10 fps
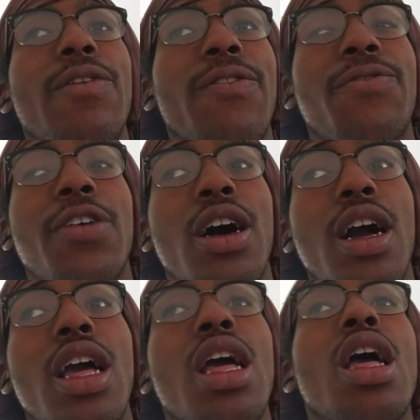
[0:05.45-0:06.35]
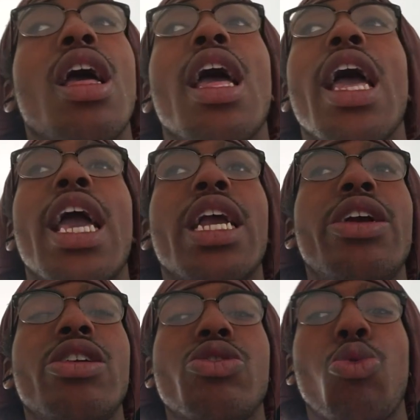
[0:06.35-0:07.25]
Give a Fuck. And
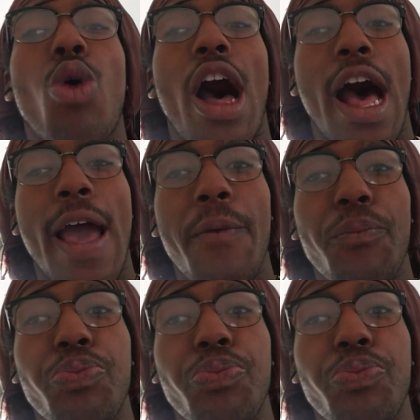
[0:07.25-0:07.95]
here's why.